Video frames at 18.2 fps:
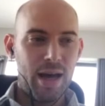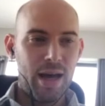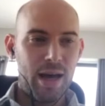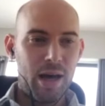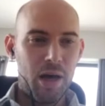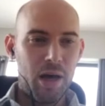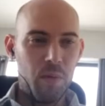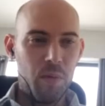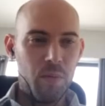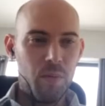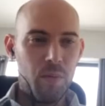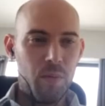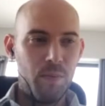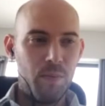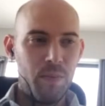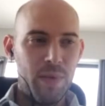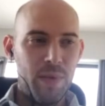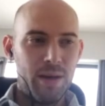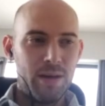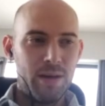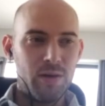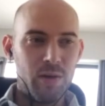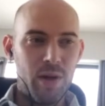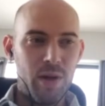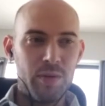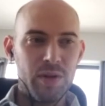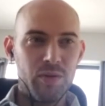
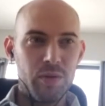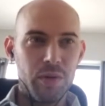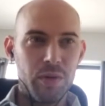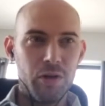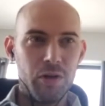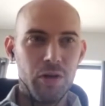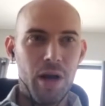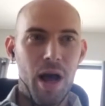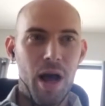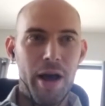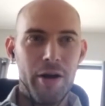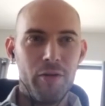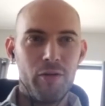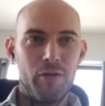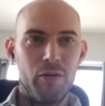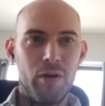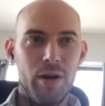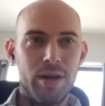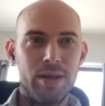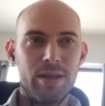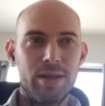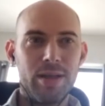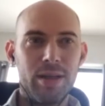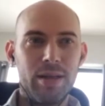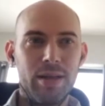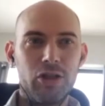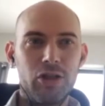So that was a really good hire for
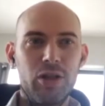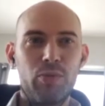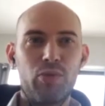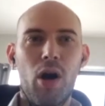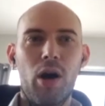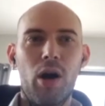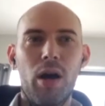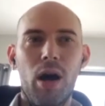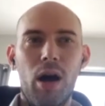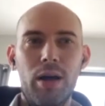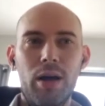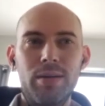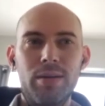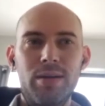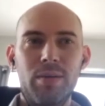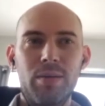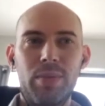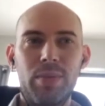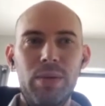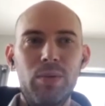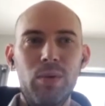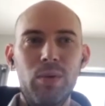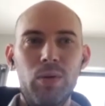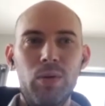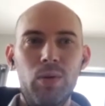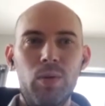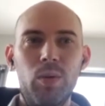us. And then she brought on some
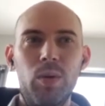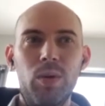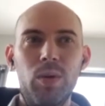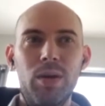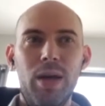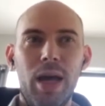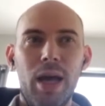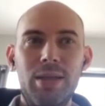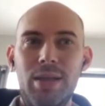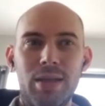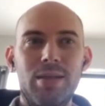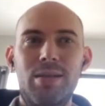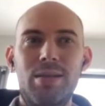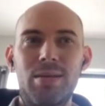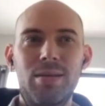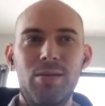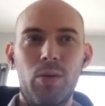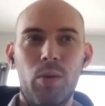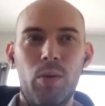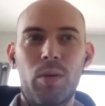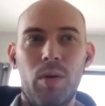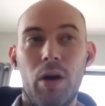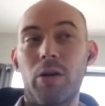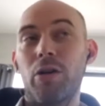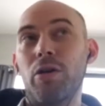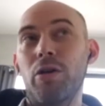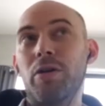people who
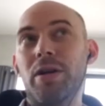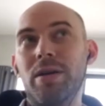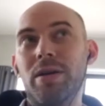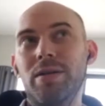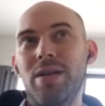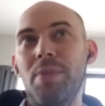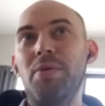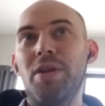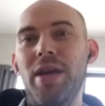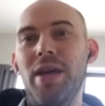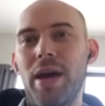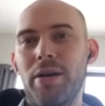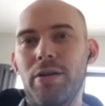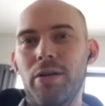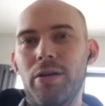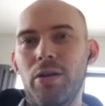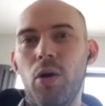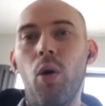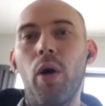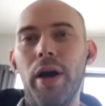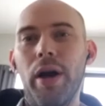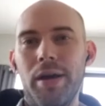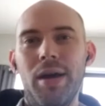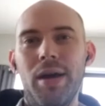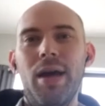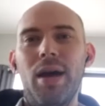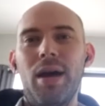our current deputy editor,
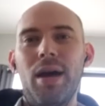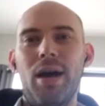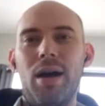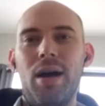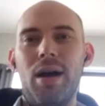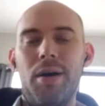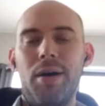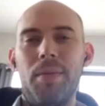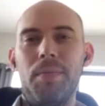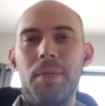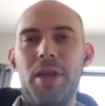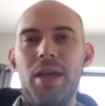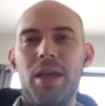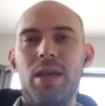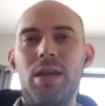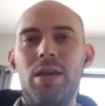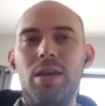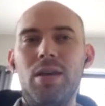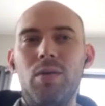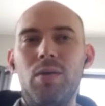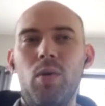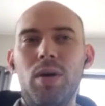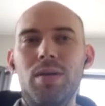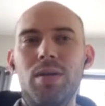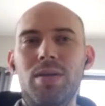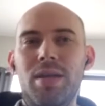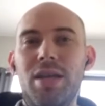Coy, he
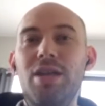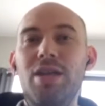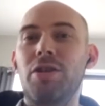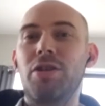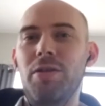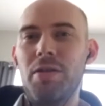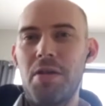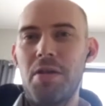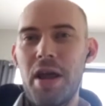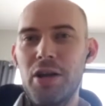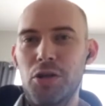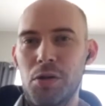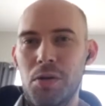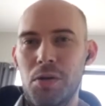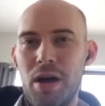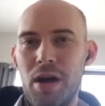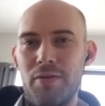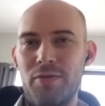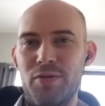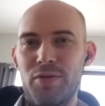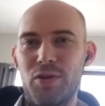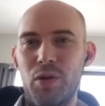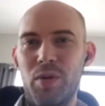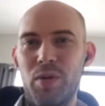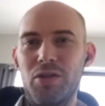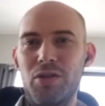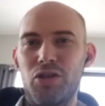was an intern at Asia Life.
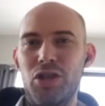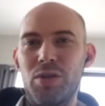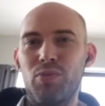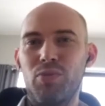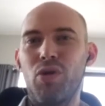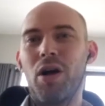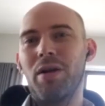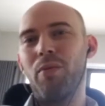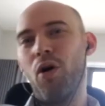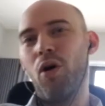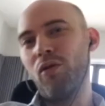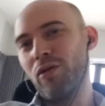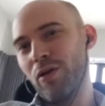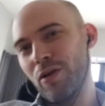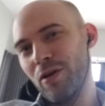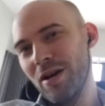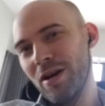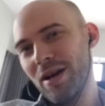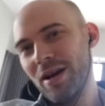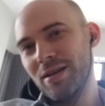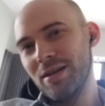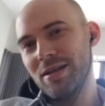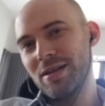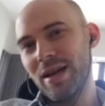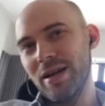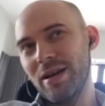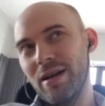So then she brought him over
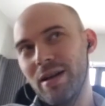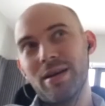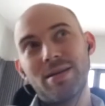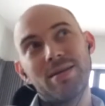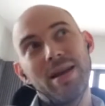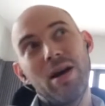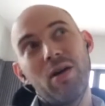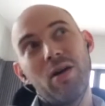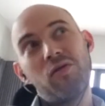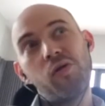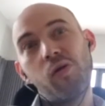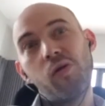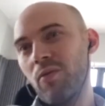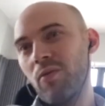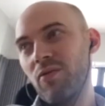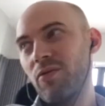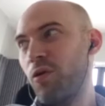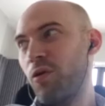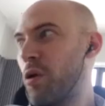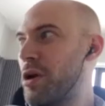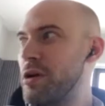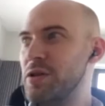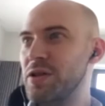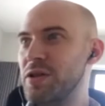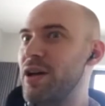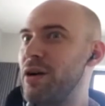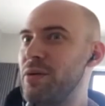just I guess now 4
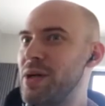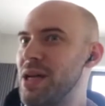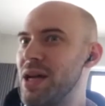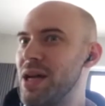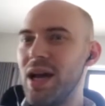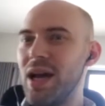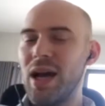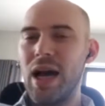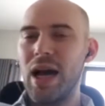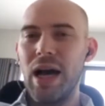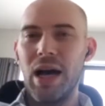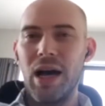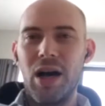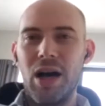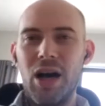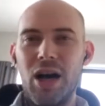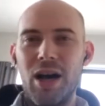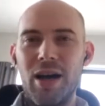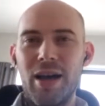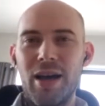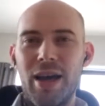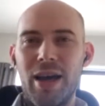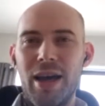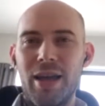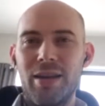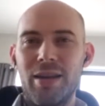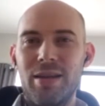years ago.
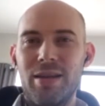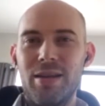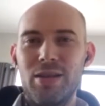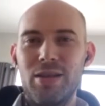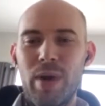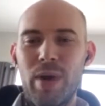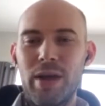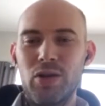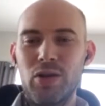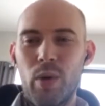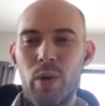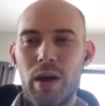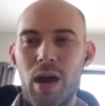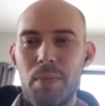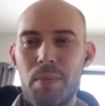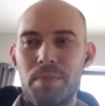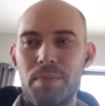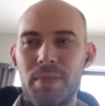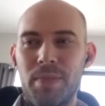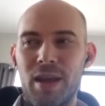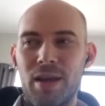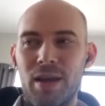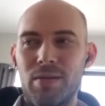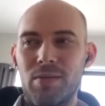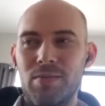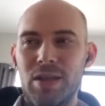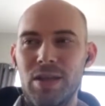And he's made his way up
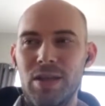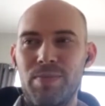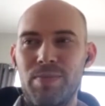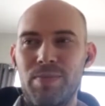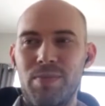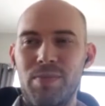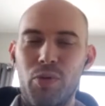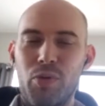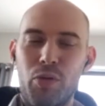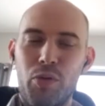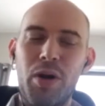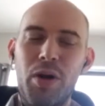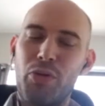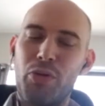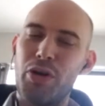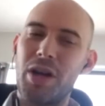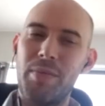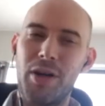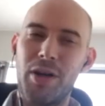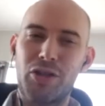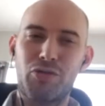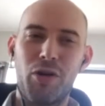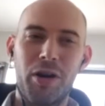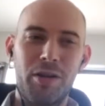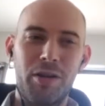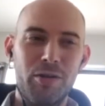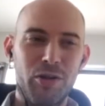and is pretty much
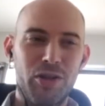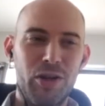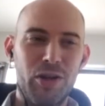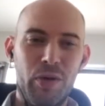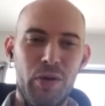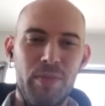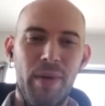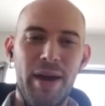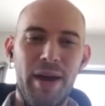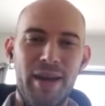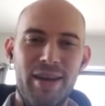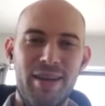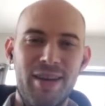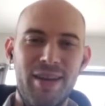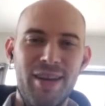running the show with Mike